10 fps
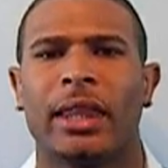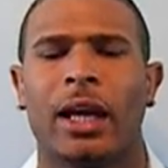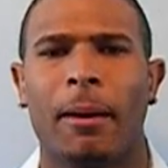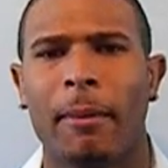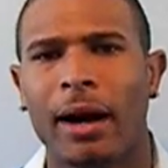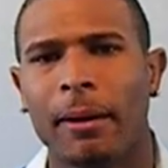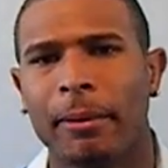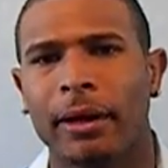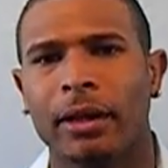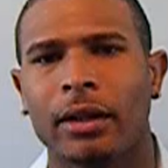Now, in my
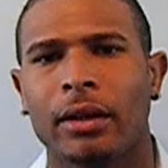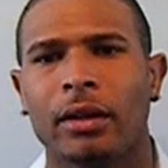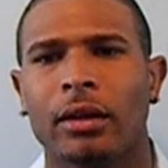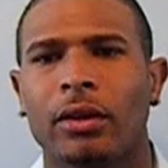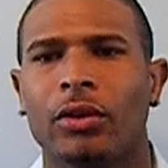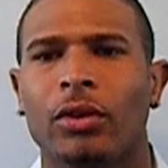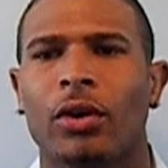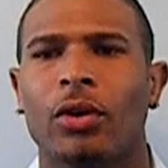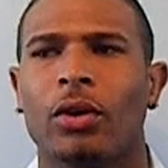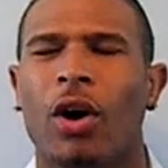opinion,
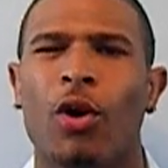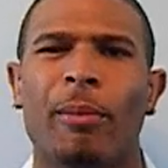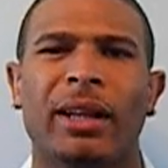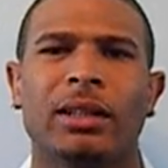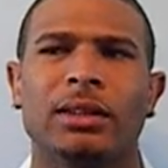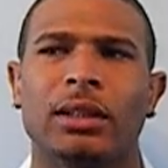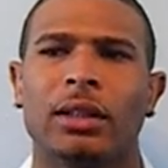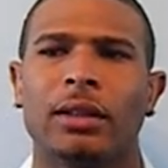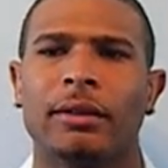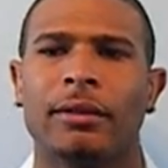the old methods
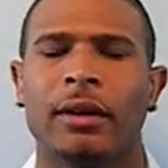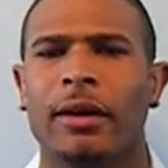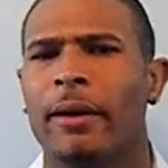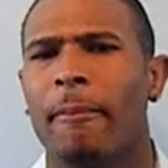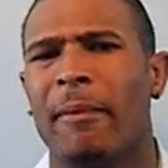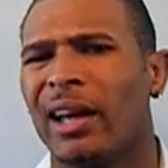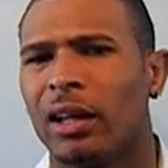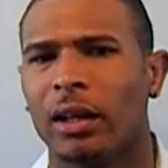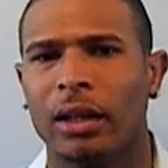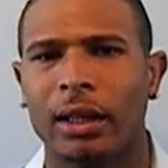of
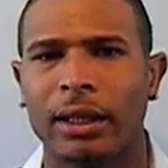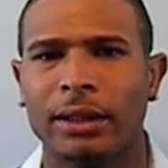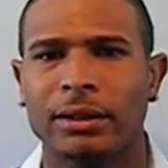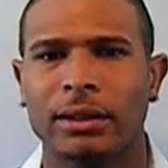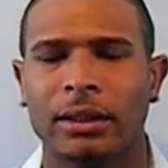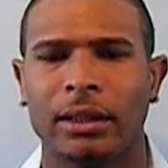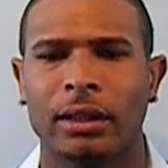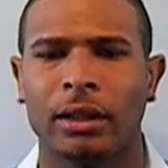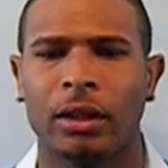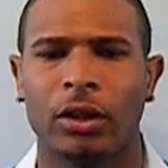making a list
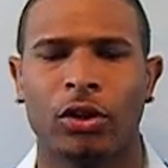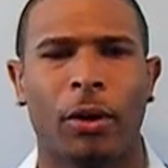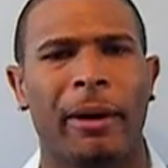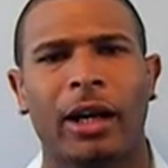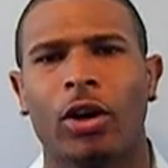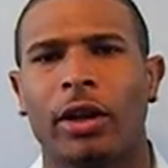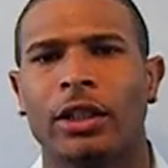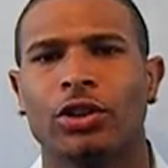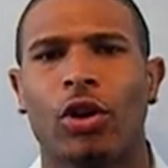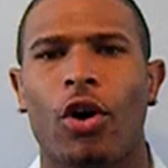and, making all
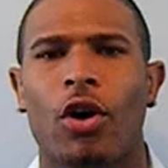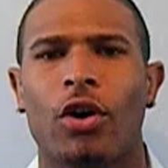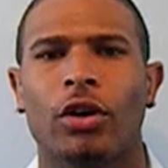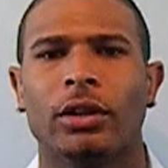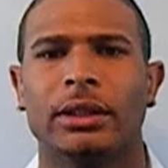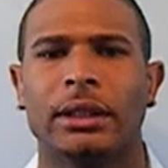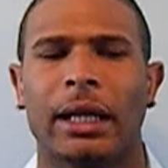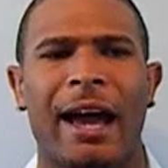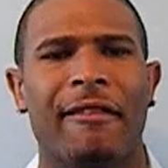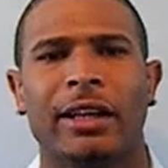these calls and
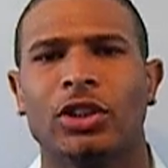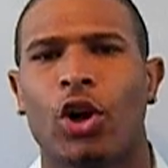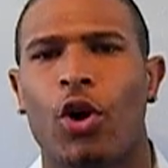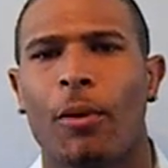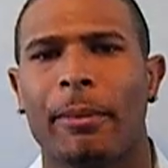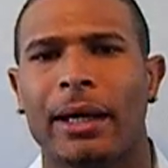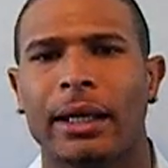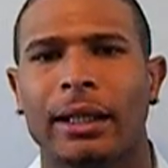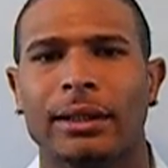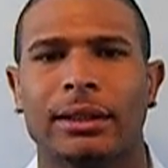having these home
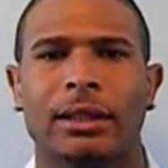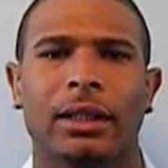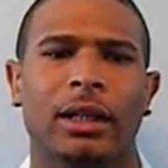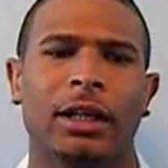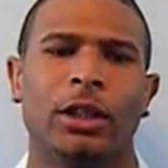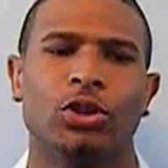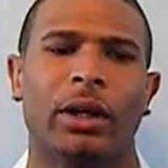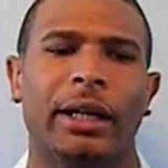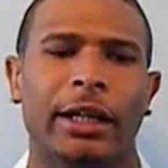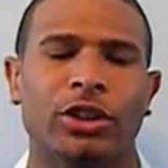meetings and
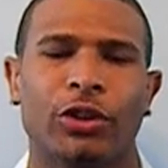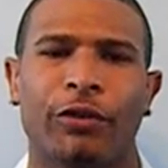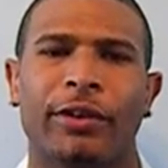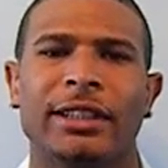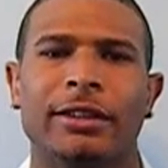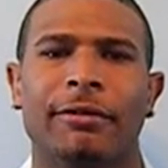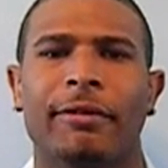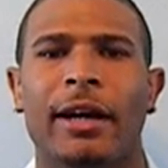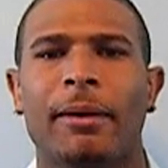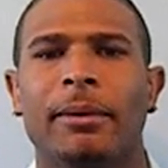trying to get your friends and
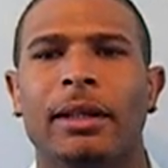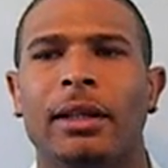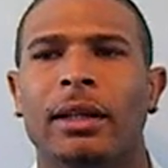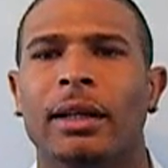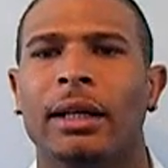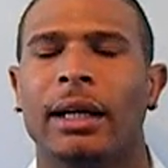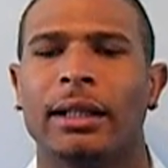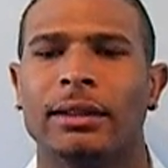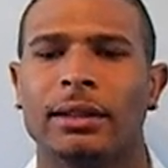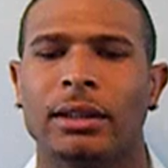family
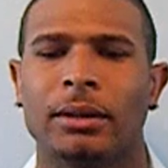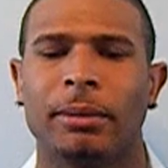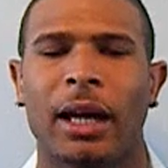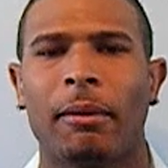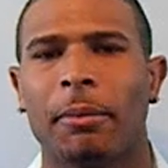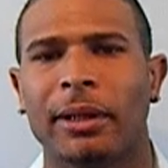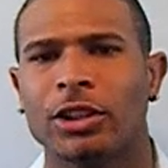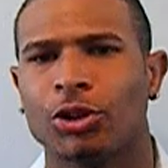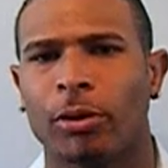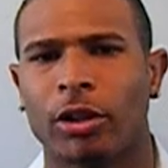into becoming
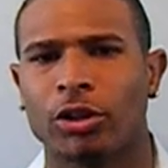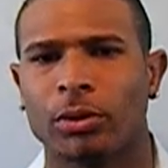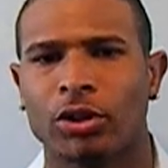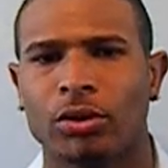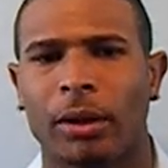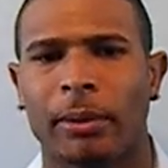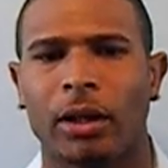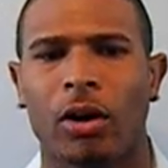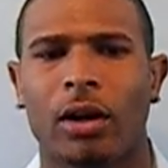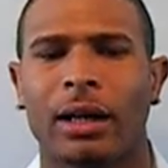business partners with you,
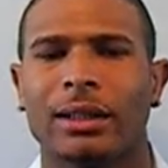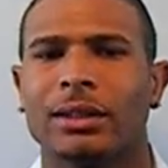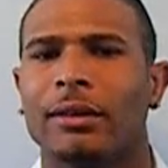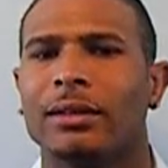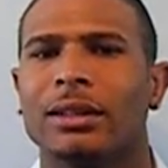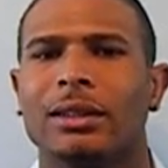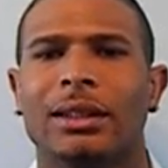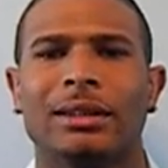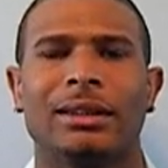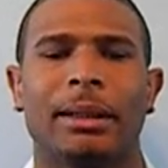all of that stuff just
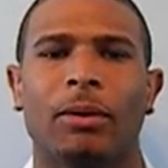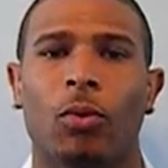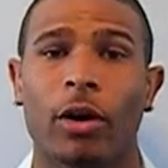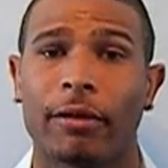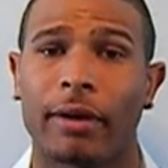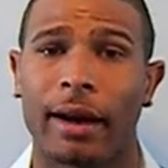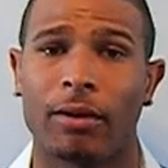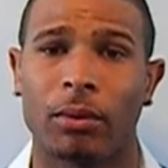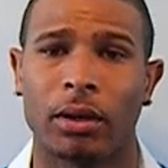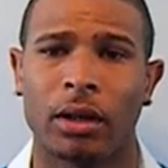doesn't seem to work for
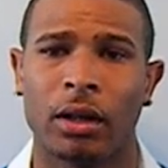everyone.